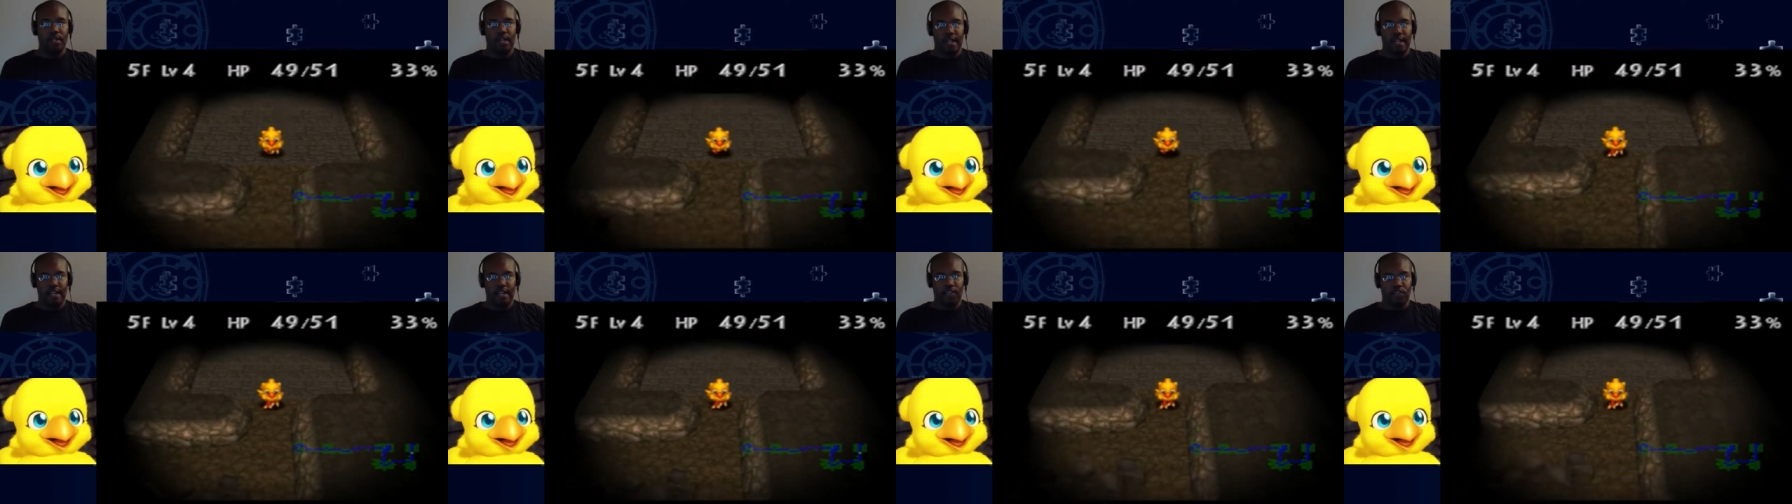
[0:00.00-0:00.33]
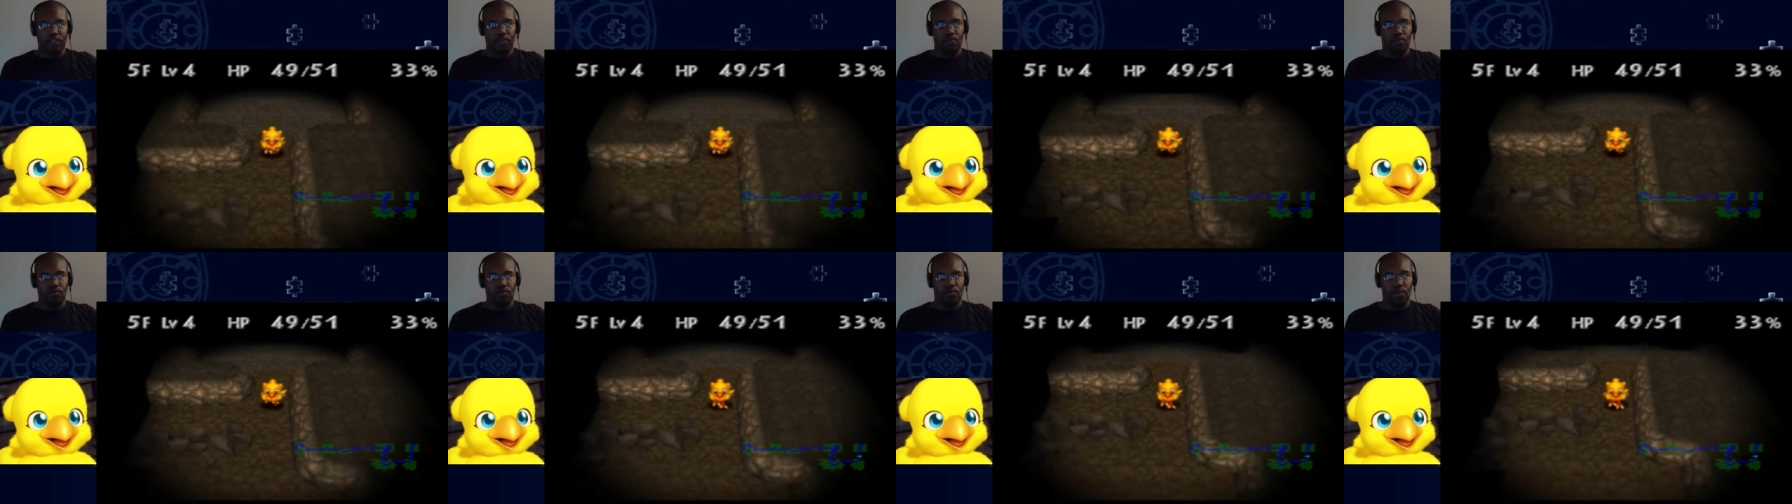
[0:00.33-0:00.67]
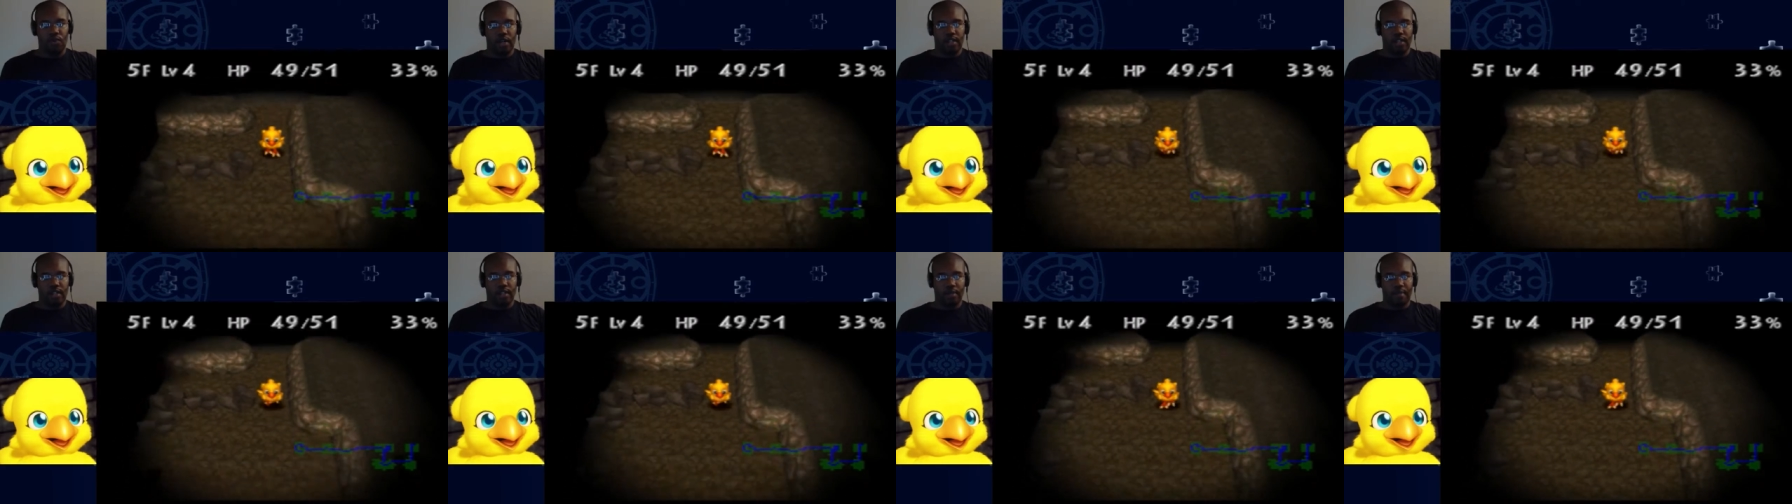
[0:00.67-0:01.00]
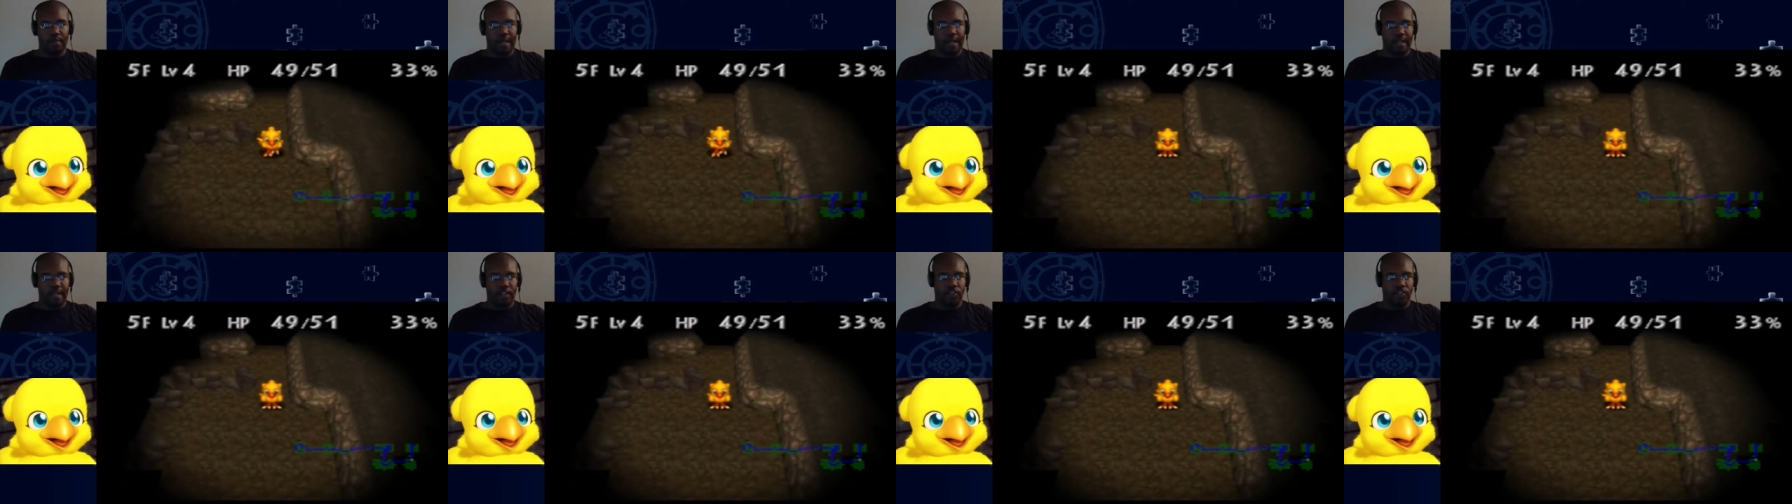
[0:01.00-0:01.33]
is you want to
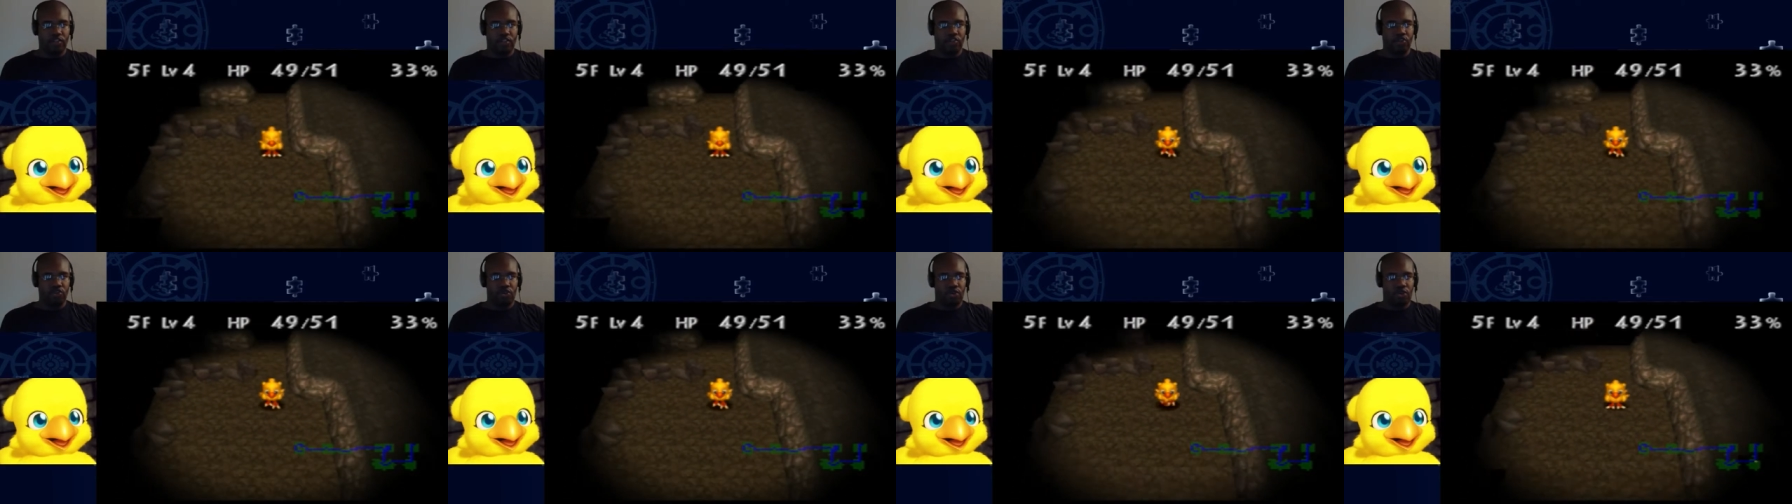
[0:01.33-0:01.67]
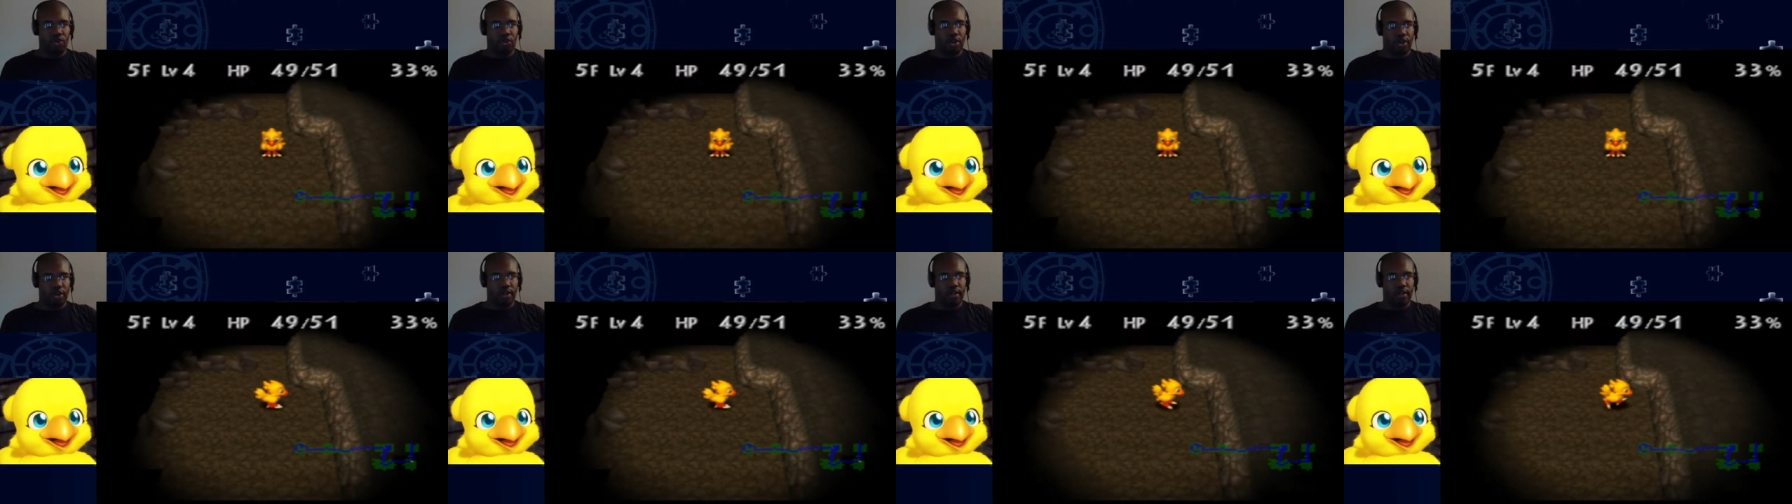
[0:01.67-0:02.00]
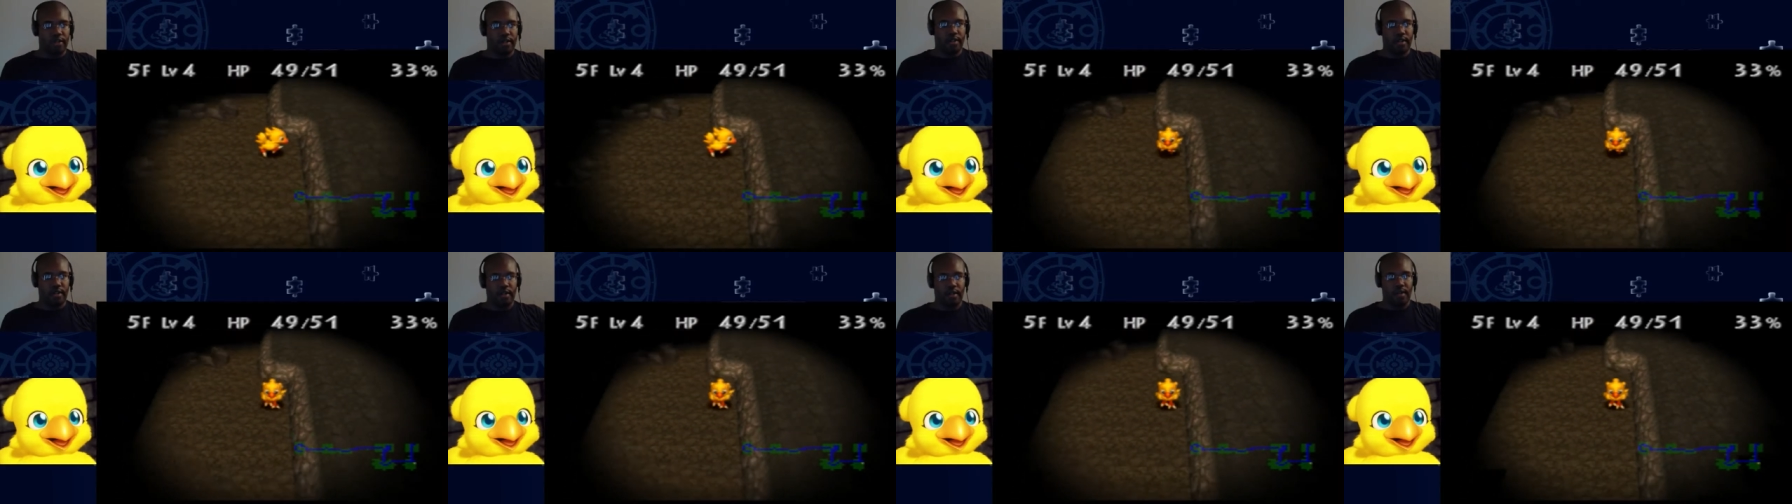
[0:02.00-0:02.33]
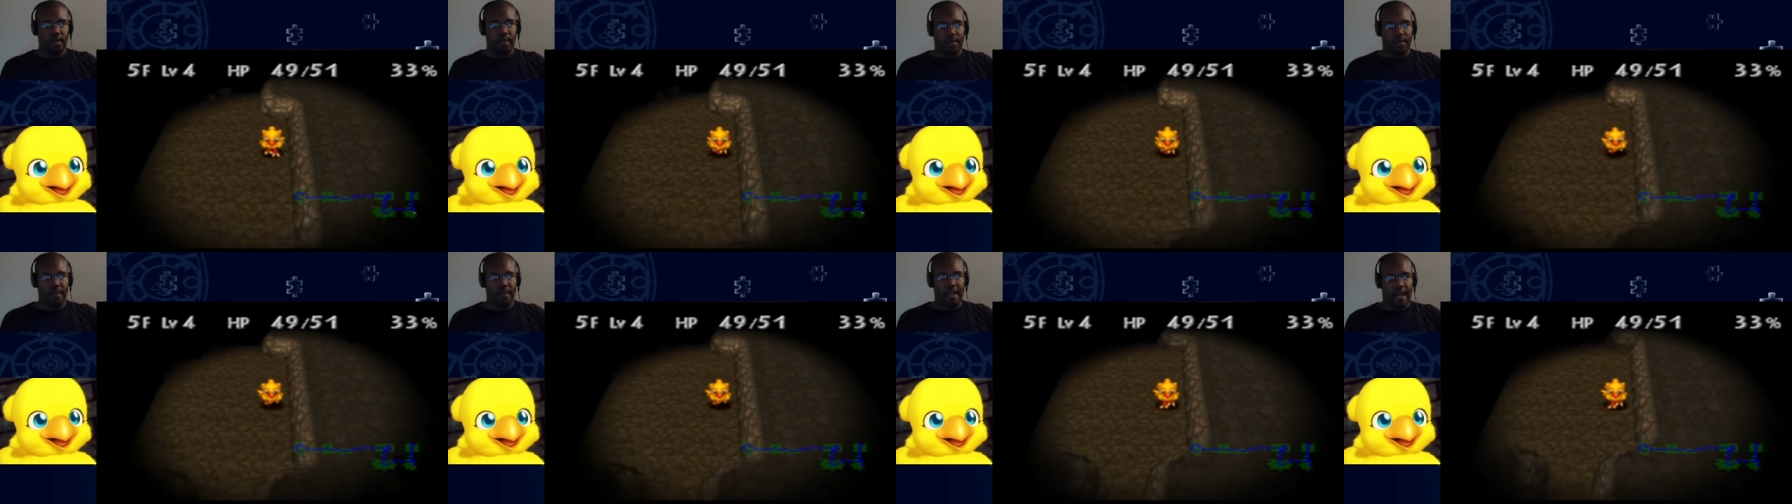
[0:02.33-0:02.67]
make sure
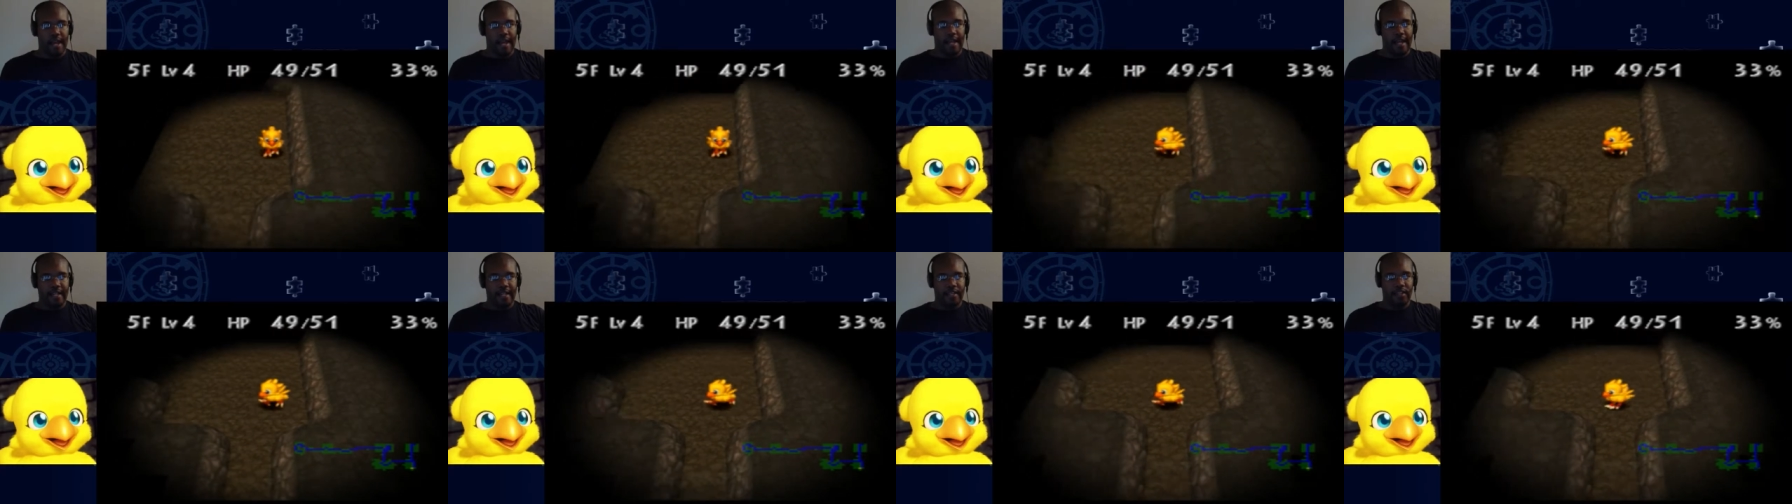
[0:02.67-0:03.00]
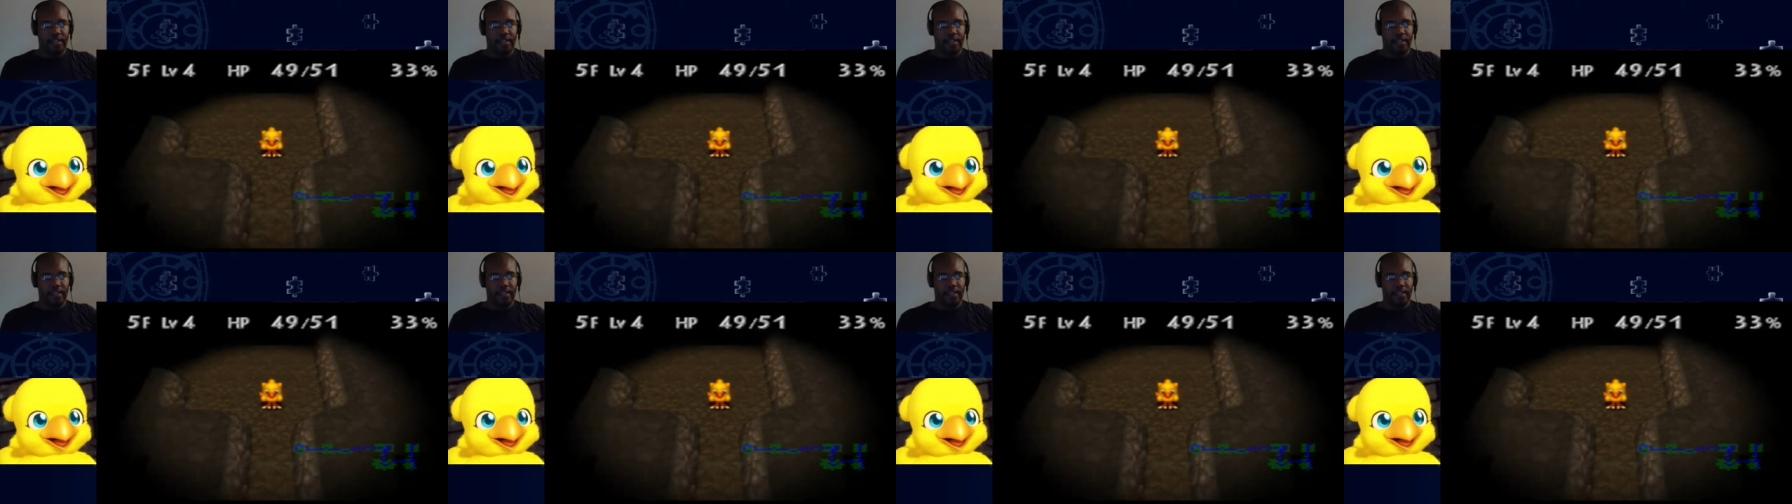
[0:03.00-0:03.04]
that